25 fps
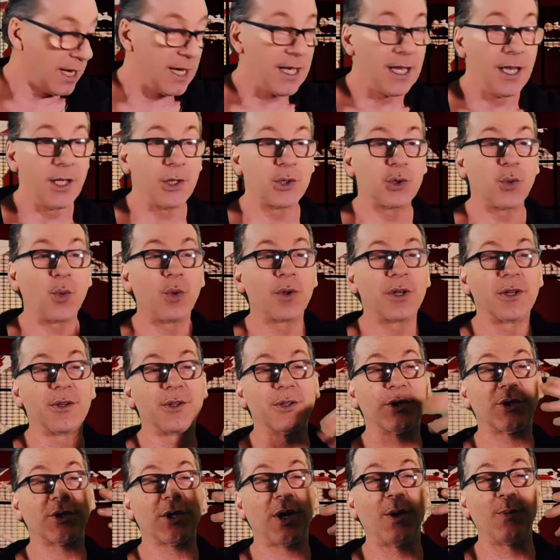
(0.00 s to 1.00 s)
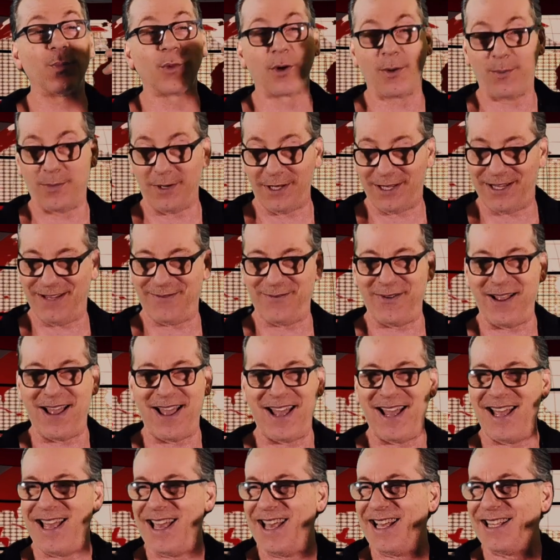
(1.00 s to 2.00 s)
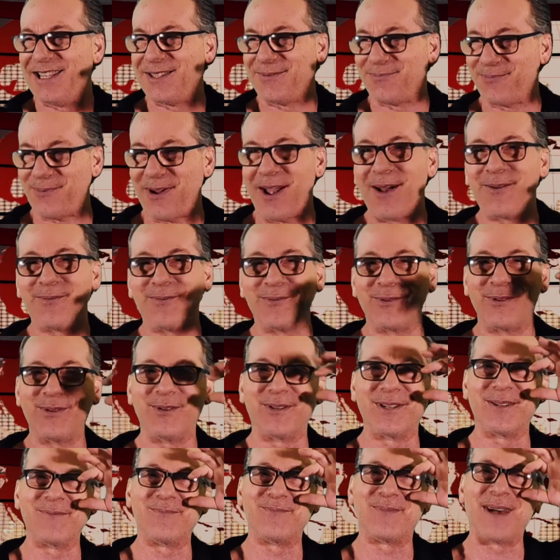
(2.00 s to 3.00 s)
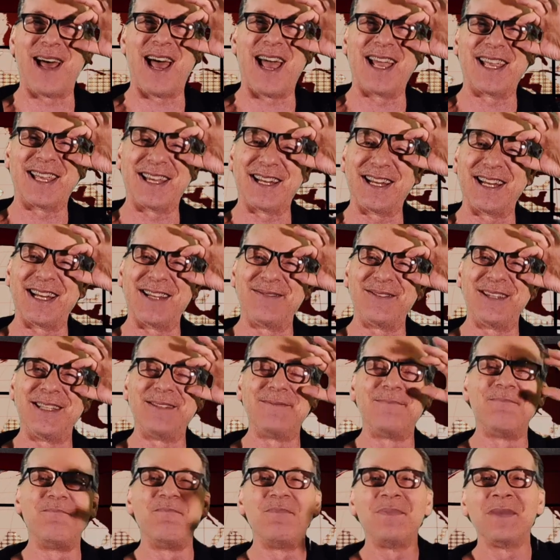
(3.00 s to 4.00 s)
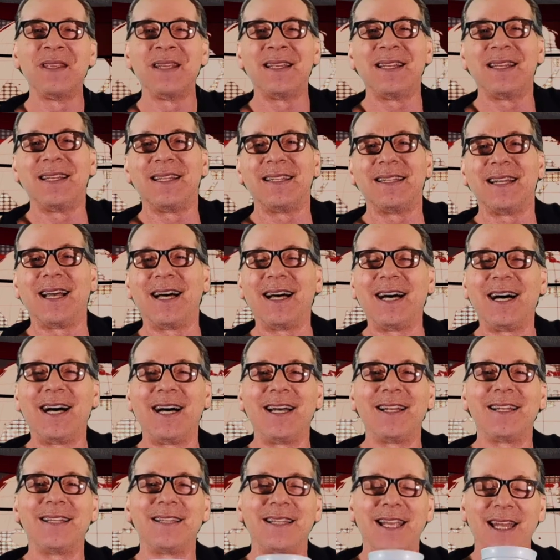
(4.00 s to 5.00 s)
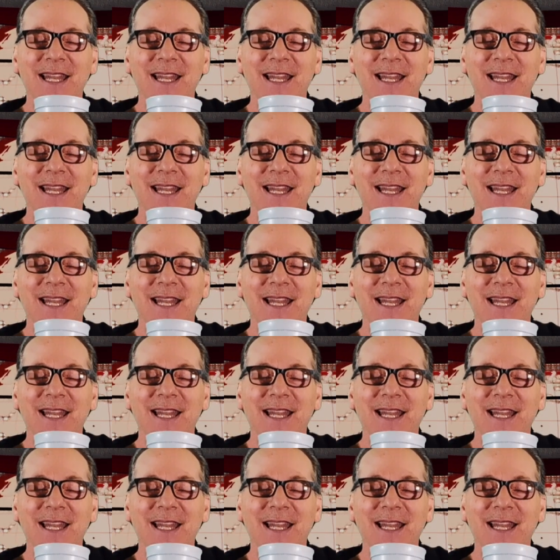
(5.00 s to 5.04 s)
It's on there somewhere, but it's probably on the back, you know what I mean?